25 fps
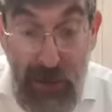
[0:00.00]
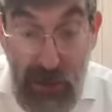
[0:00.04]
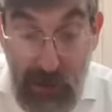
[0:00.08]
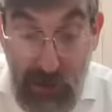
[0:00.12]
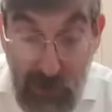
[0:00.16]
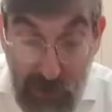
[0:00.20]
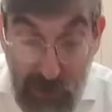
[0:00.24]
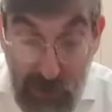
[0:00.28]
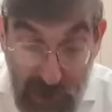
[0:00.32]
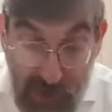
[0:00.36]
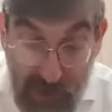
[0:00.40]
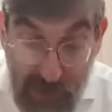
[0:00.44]

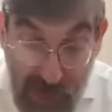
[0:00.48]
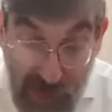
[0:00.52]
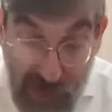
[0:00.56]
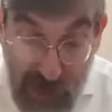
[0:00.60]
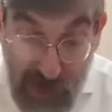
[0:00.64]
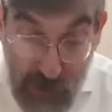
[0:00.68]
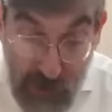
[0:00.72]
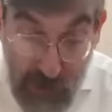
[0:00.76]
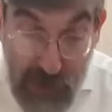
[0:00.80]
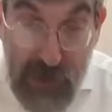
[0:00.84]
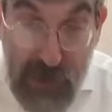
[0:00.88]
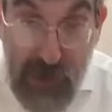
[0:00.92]
So, and
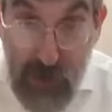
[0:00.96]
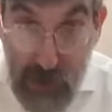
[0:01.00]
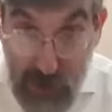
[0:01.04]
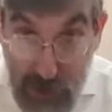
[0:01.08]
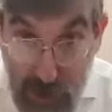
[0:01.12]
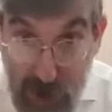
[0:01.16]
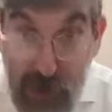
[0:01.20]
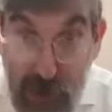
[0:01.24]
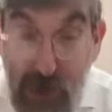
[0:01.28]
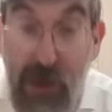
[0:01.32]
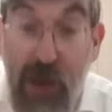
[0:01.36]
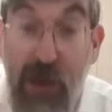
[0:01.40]
that's the reason,
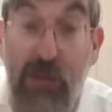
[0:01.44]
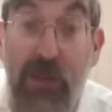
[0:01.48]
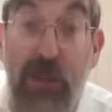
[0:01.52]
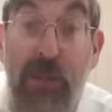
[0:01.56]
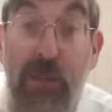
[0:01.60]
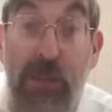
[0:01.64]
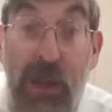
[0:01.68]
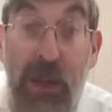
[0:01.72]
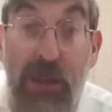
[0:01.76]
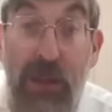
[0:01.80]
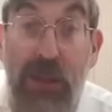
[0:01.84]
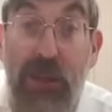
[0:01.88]
very
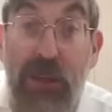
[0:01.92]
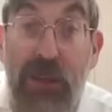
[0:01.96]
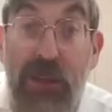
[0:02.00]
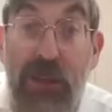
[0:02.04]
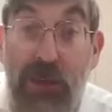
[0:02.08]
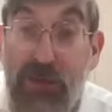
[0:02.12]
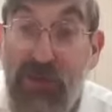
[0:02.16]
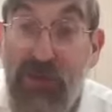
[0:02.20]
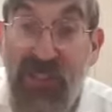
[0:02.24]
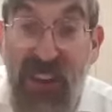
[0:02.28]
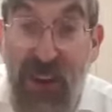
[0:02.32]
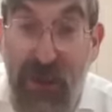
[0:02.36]

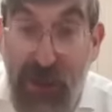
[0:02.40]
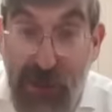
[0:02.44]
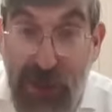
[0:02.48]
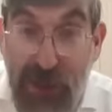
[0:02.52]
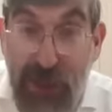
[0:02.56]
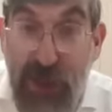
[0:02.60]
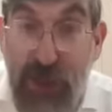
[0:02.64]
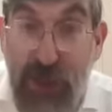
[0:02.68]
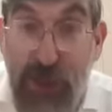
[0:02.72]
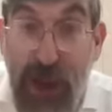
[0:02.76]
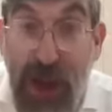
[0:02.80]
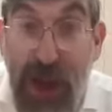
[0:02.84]

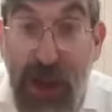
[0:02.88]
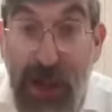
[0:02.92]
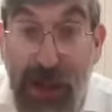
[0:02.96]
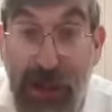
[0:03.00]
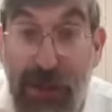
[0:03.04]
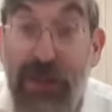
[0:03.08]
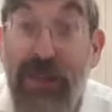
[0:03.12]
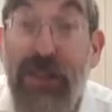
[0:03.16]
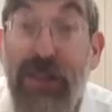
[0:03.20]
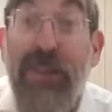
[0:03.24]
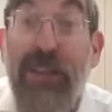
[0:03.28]
geshmak.